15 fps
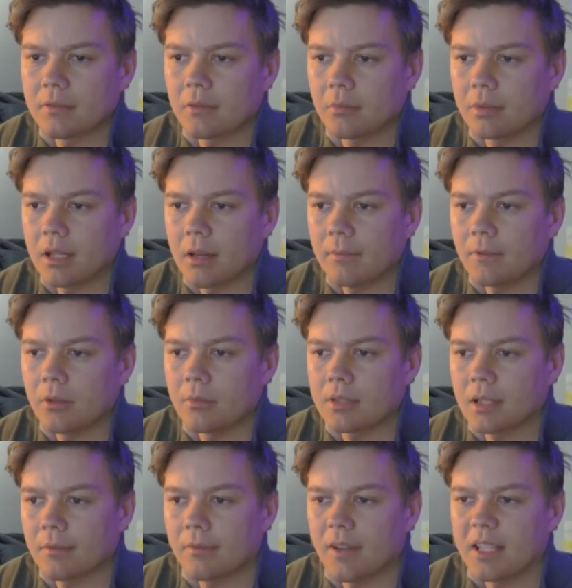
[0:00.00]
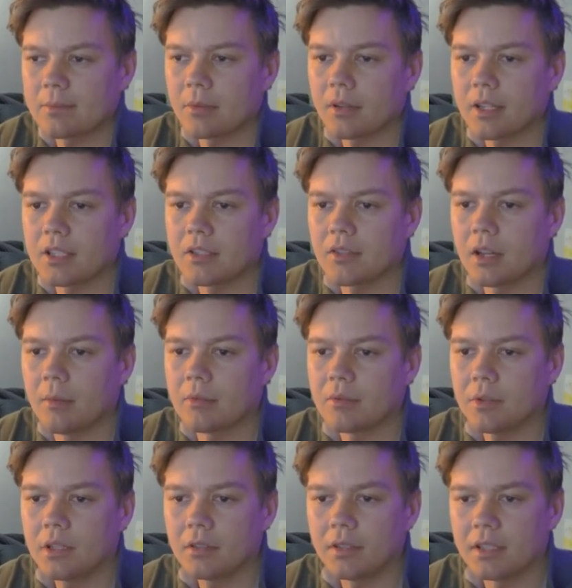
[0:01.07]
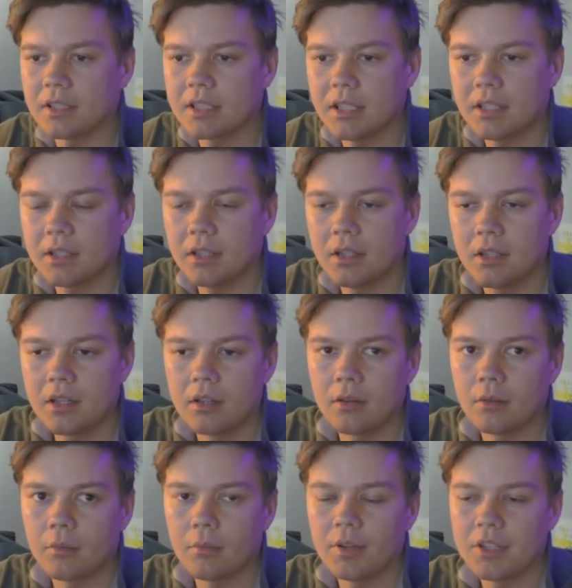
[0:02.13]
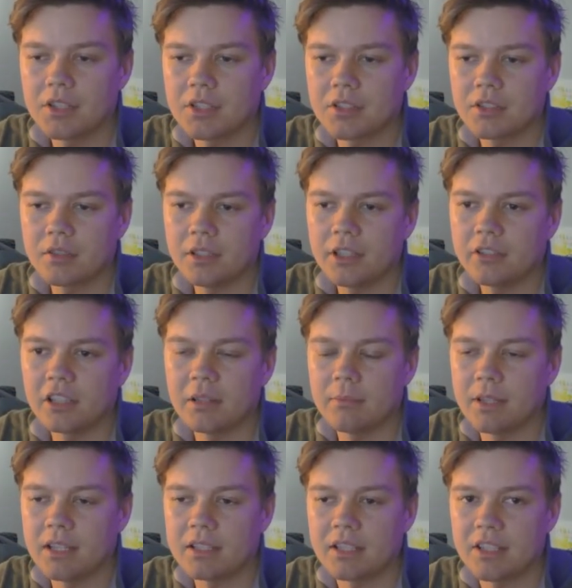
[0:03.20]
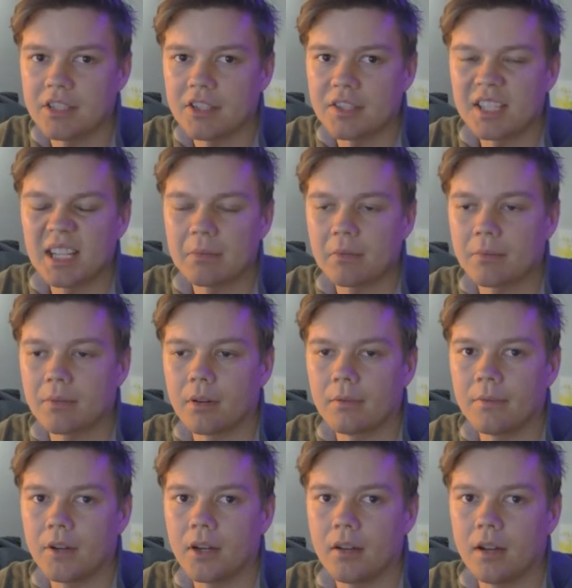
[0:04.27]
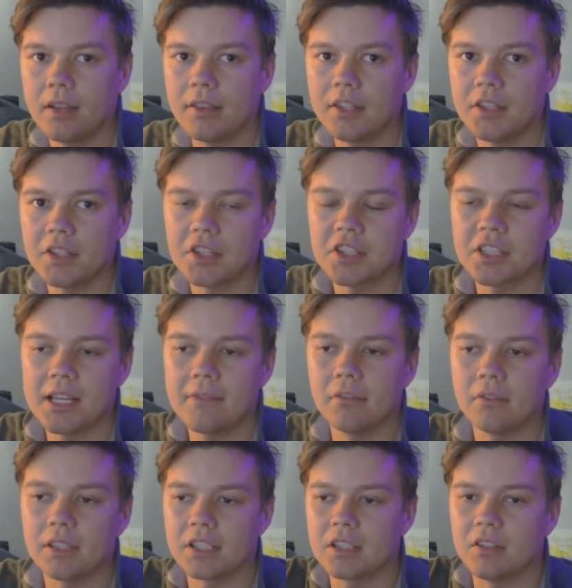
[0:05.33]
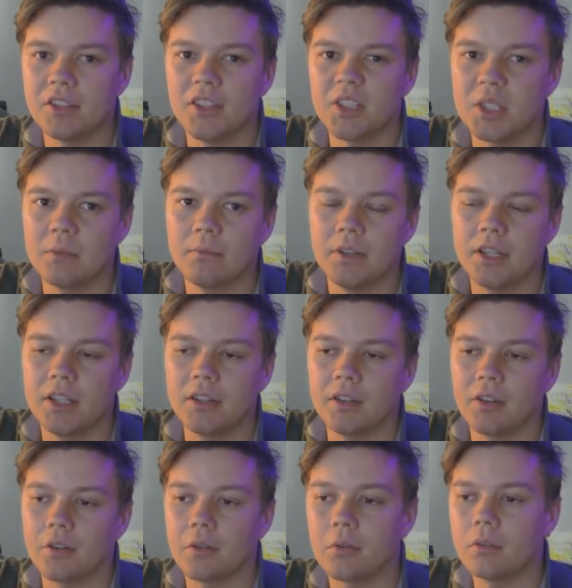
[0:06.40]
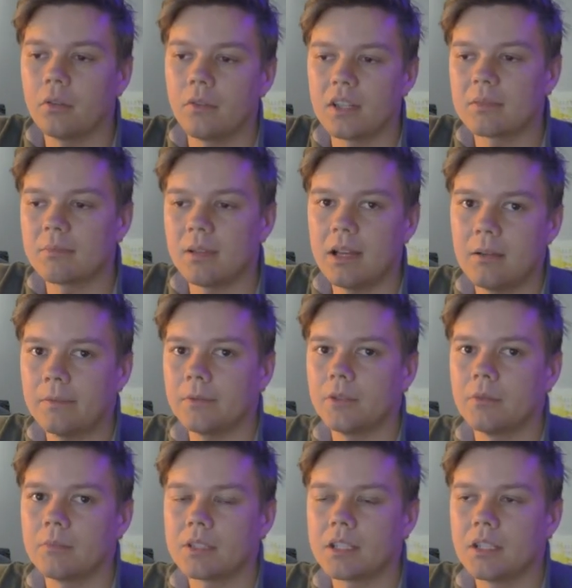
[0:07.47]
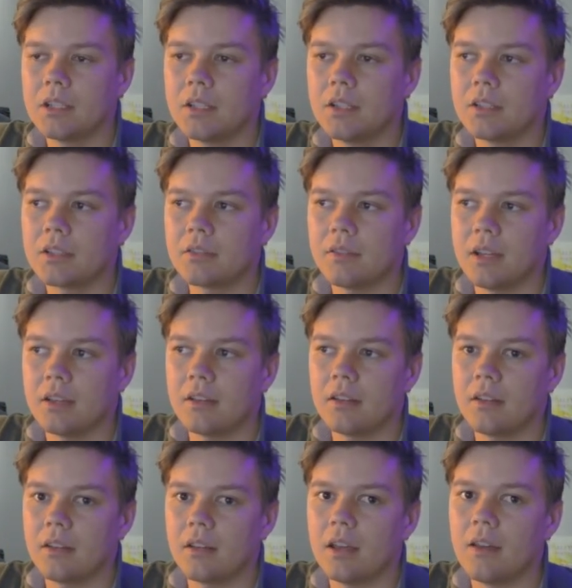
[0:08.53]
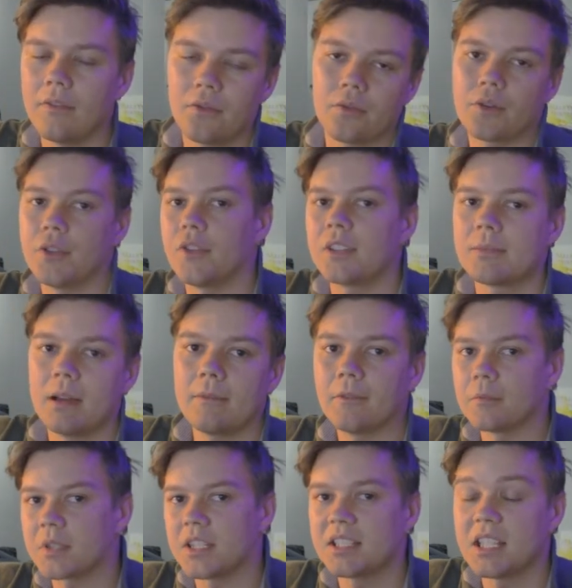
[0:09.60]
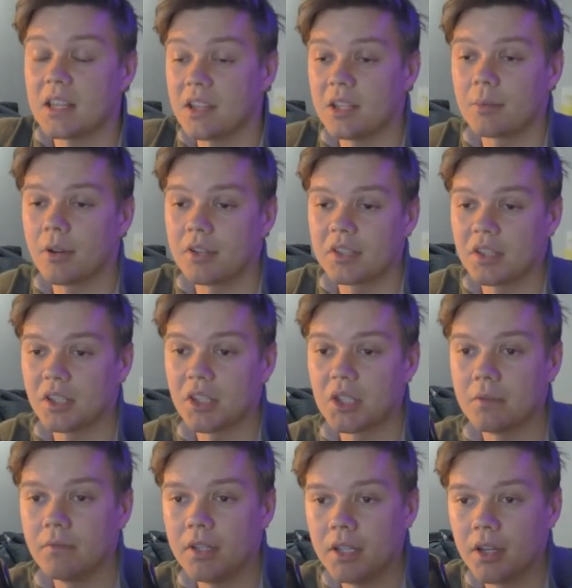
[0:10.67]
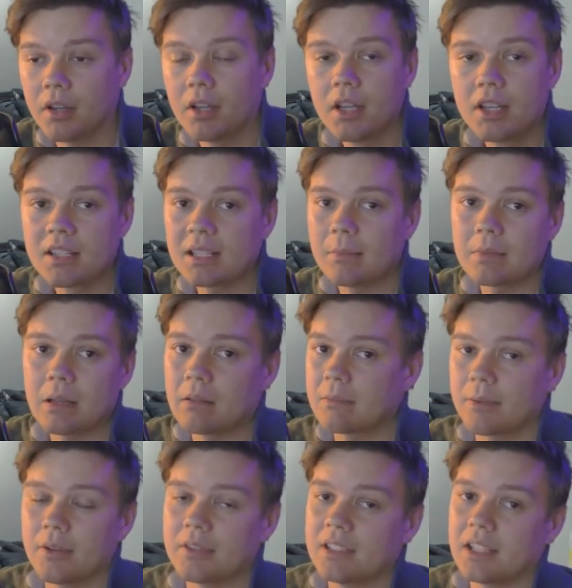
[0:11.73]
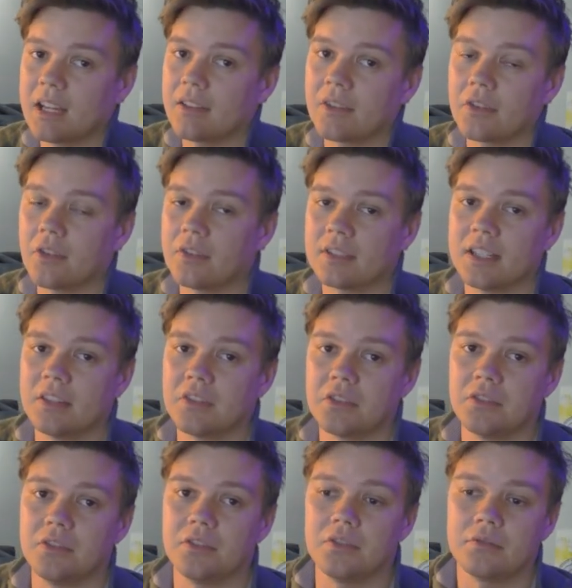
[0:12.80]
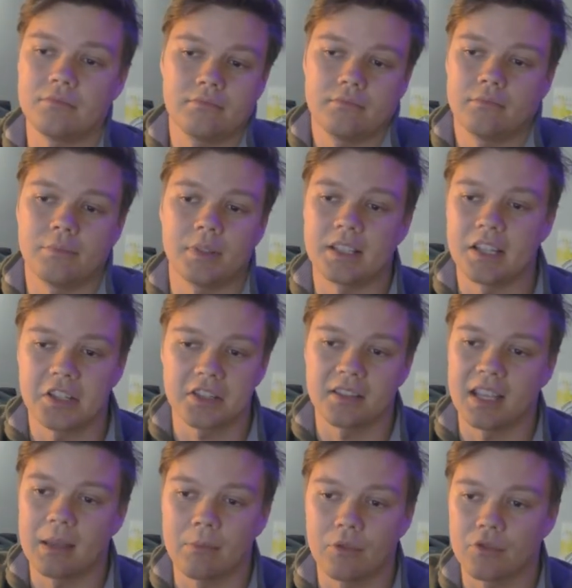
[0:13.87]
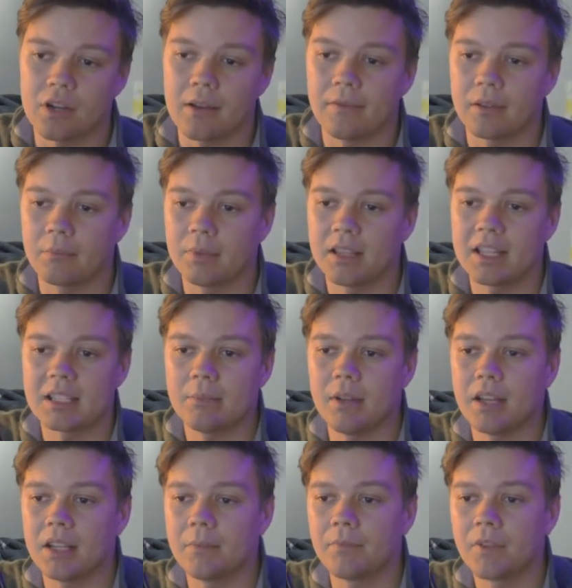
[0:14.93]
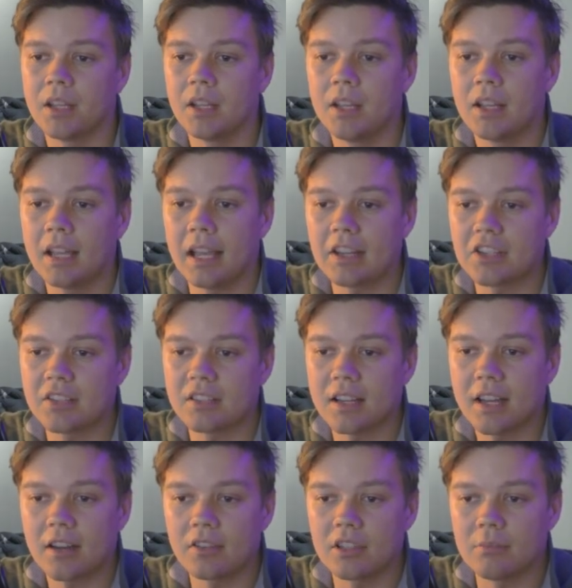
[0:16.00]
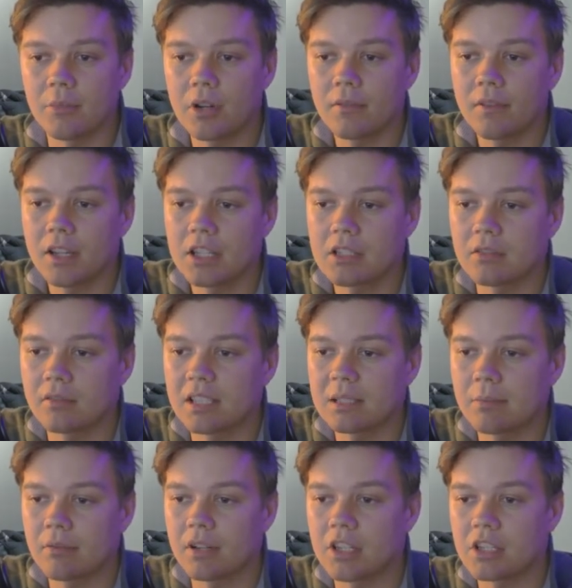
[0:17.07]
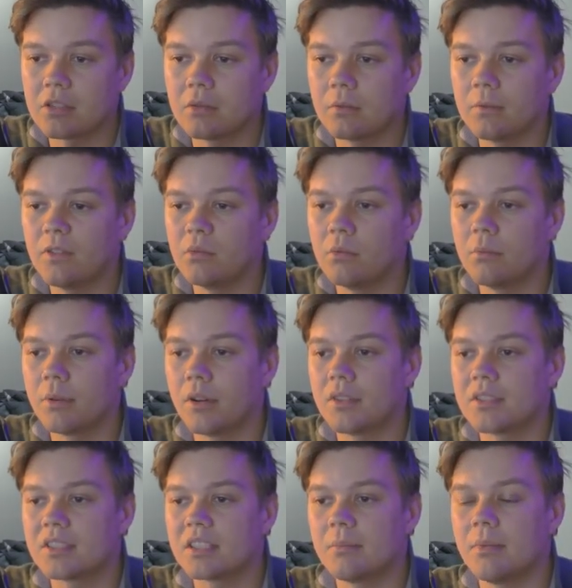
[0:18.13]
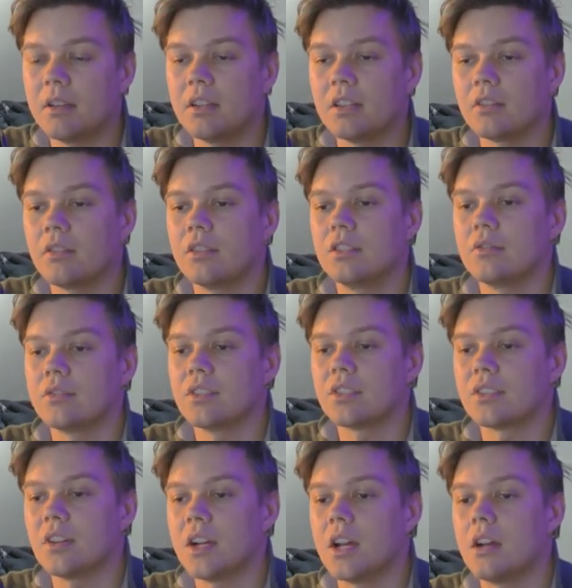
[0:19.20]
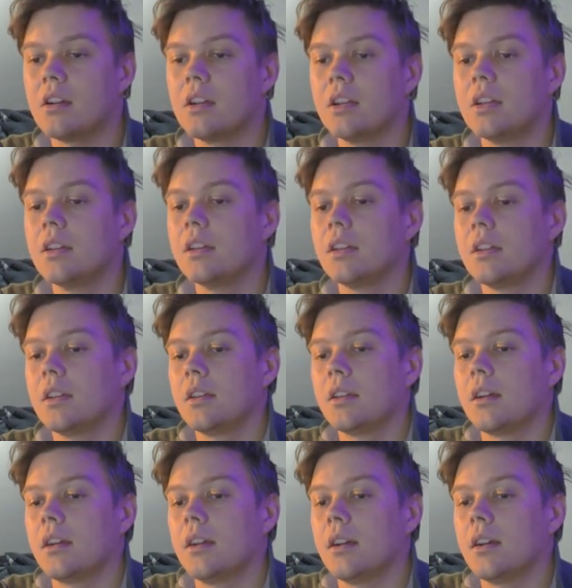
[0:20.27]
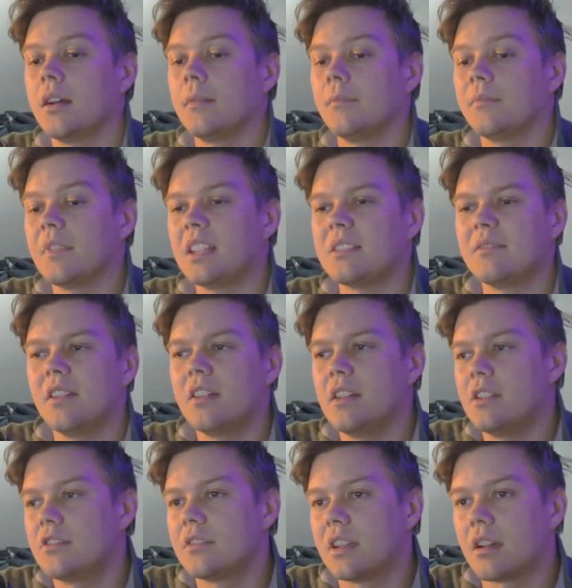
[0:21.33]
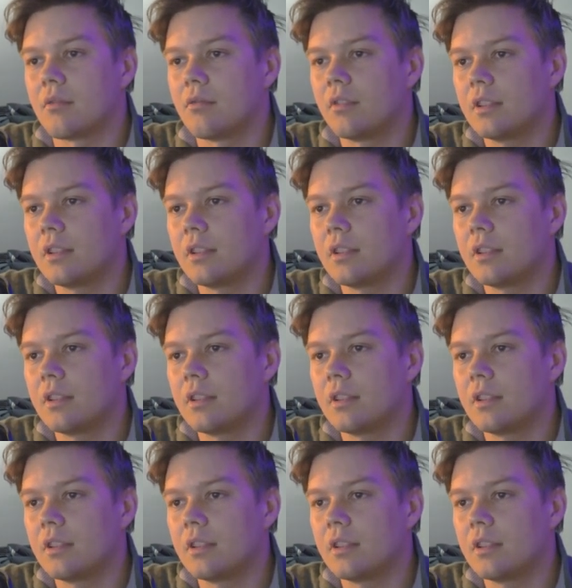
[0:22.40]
on different platforms like Facebook, Instagram, Twitter, LinkedIn, which literally means that you just set up a profile and then you just share the link to the YouTube video on all of those platforms so that everyone on those platforms can see that you posted a YouTube video, sometimes posting other content to potentially get more traffic, but that's about it. And she says, I can do motivational, inspirational, formal posts depending on your desire. It's very interesting. I